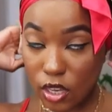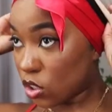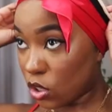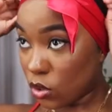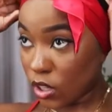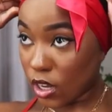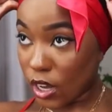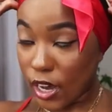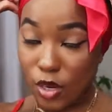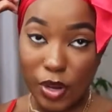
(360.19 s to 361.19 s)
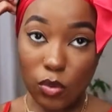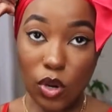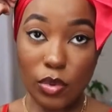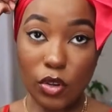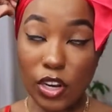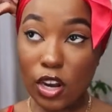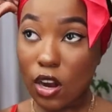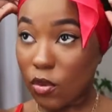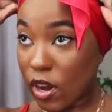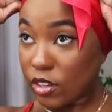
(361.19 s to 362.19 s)
So yeah, ain't nobody rubbing no hair
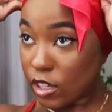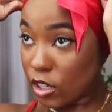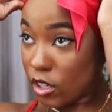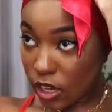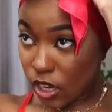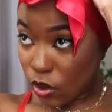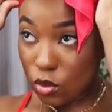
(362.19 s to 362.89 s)
out around here. Okay,